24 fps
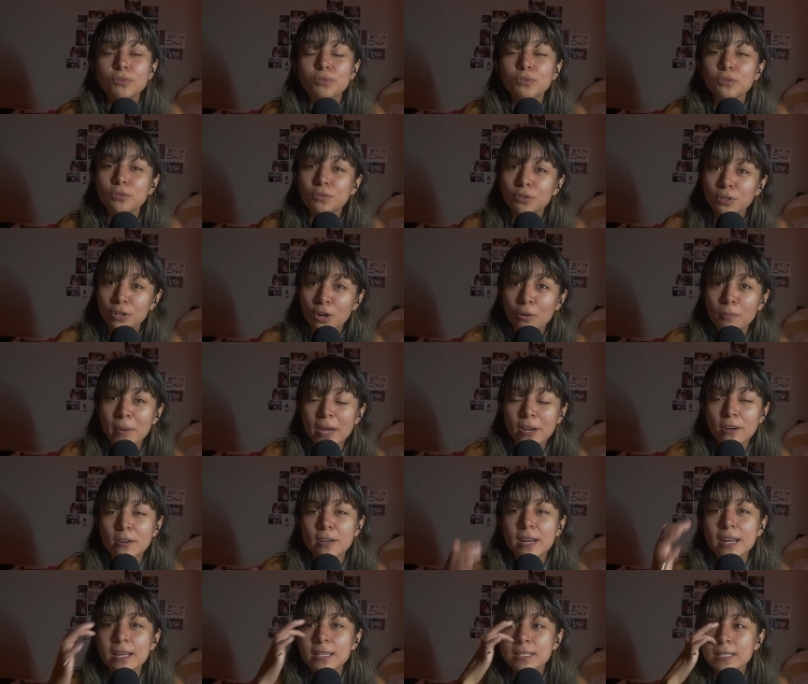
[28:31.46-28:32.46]
know better
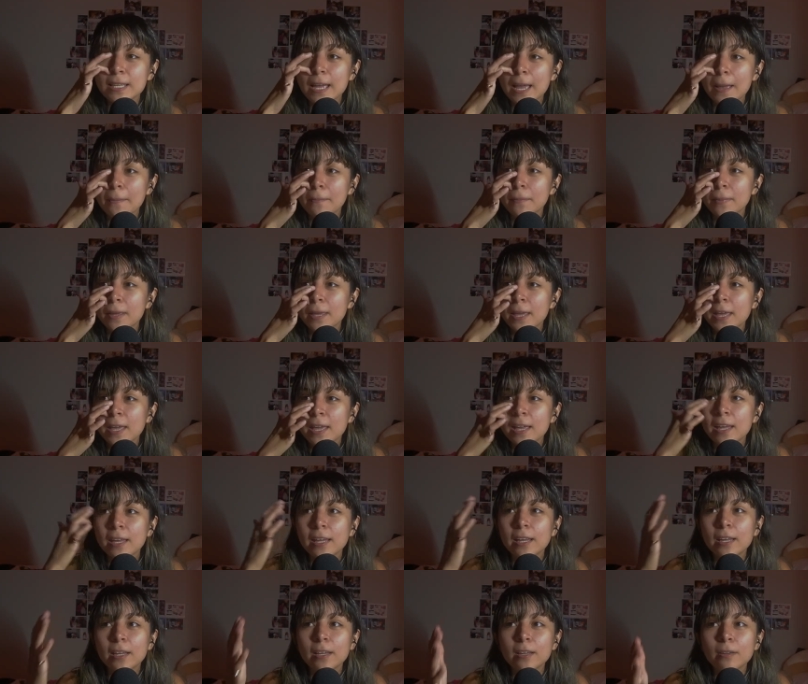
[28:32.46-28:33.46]
next time.
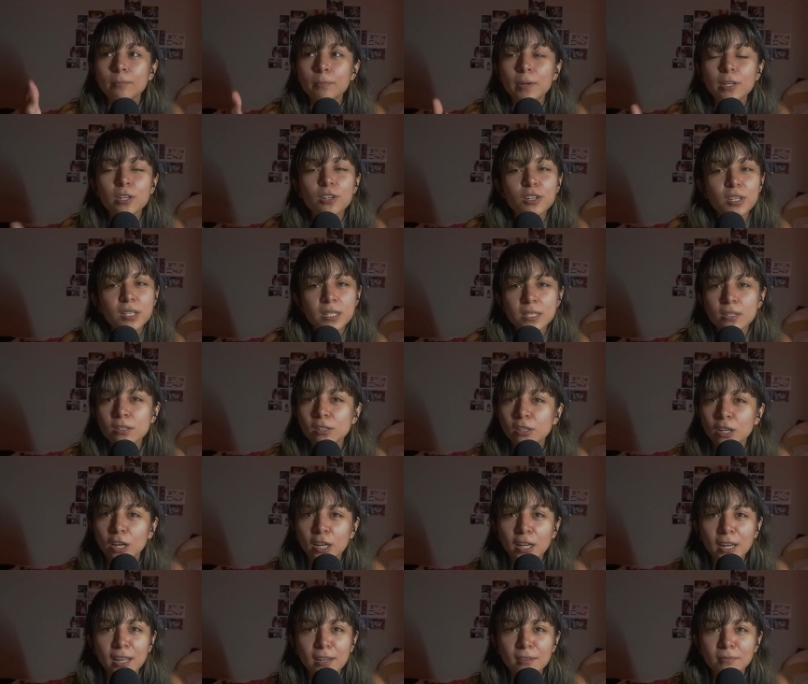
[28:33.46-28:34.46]
But you're still
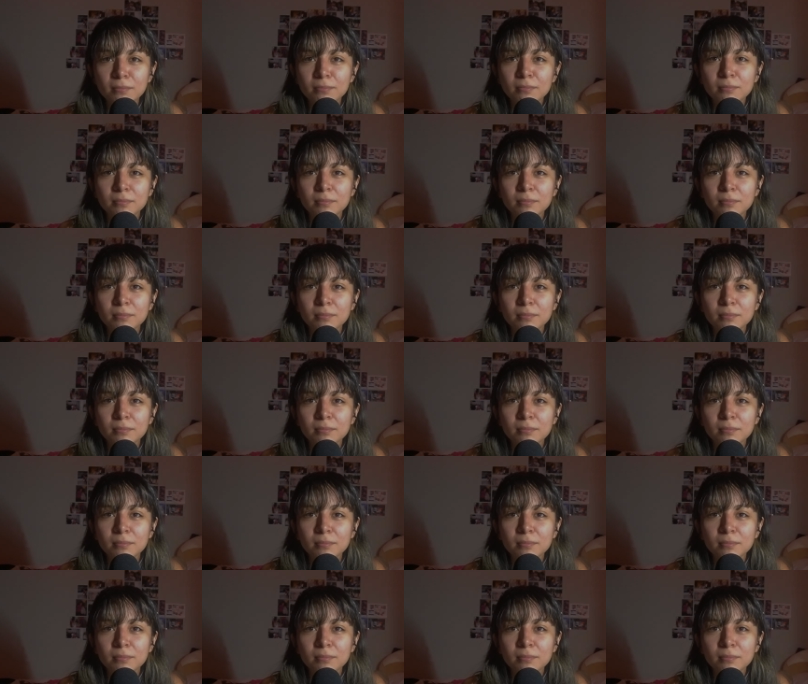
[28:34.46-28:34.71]
learning.